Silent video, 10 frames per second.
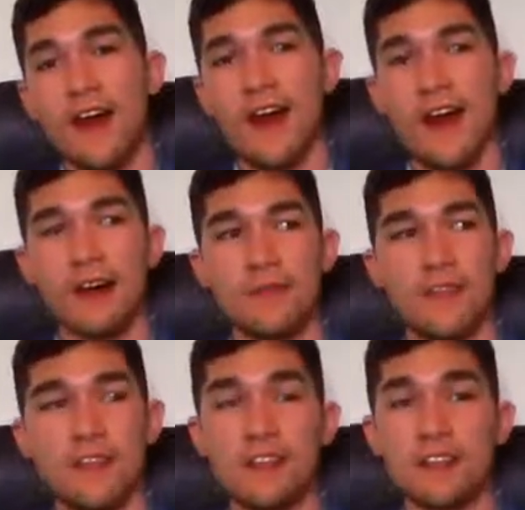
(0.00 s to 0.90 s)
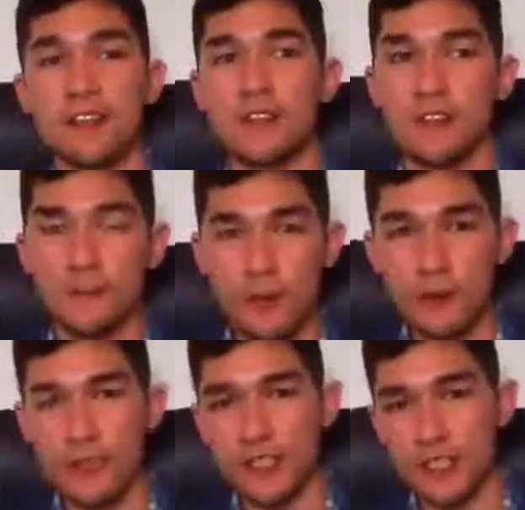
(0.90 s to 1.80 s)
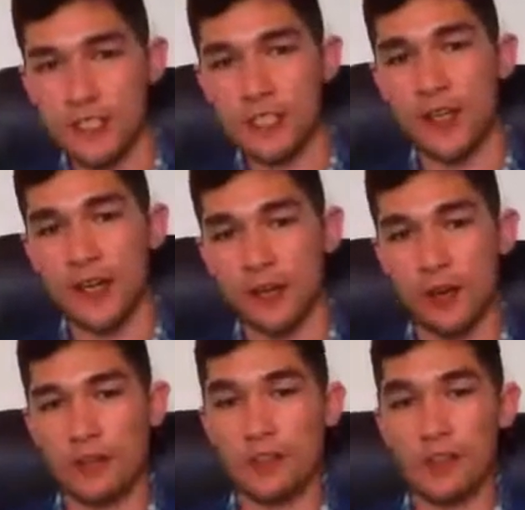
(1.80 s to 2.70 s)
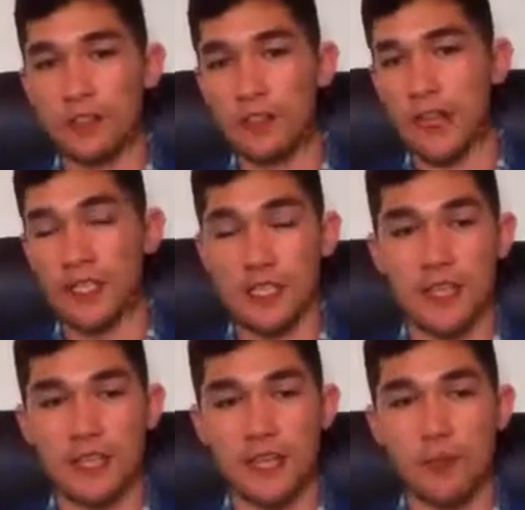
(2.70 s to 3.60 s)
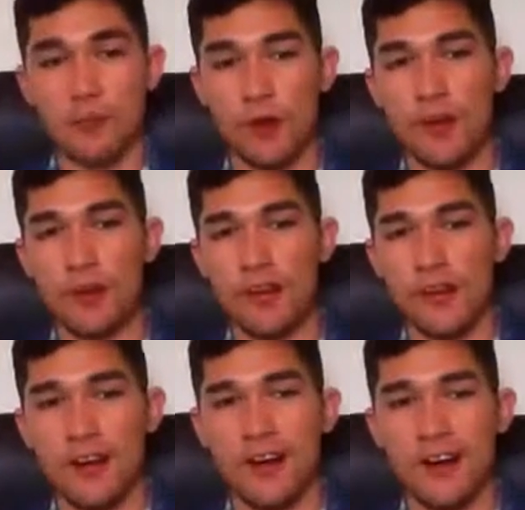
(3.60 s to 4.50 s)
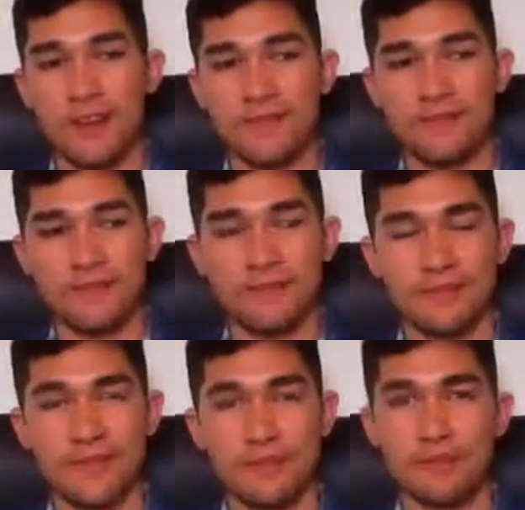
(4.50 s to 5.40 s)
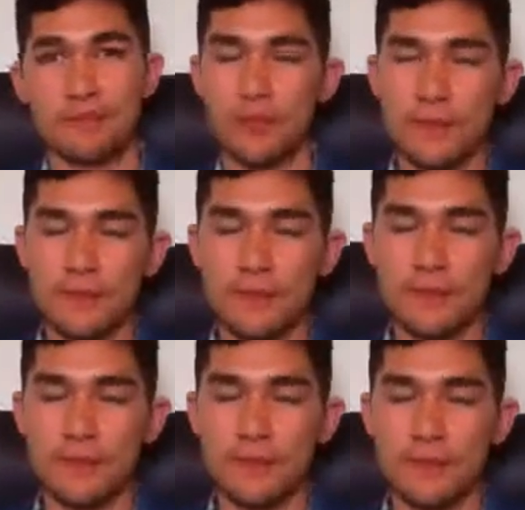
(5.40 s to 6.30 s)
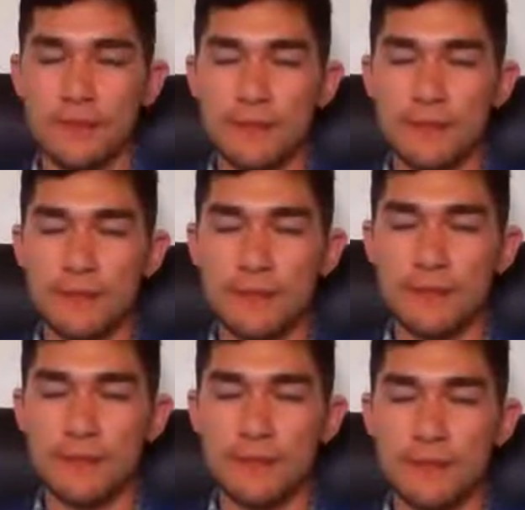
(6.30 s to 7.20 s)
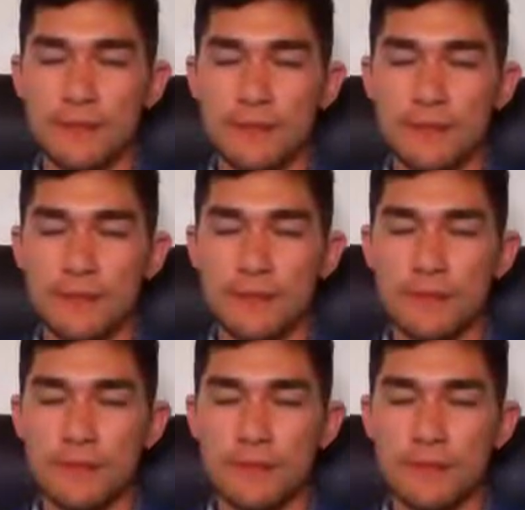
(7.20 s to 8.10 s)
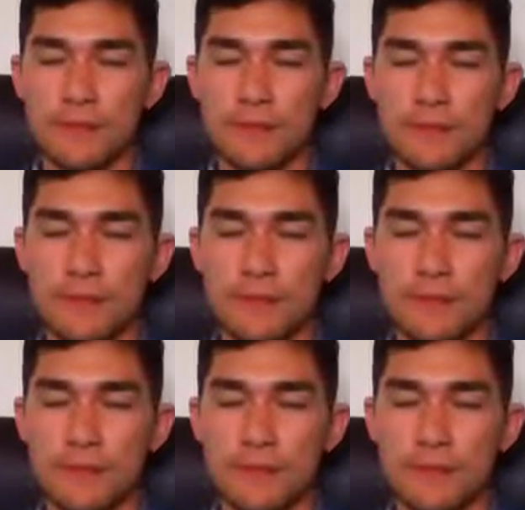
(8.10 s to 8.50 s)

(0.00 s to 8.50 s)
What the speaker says: And in the fourth section, I show you how to create videos just like that one. Really, but more kind of marketing style videos, like sales videos.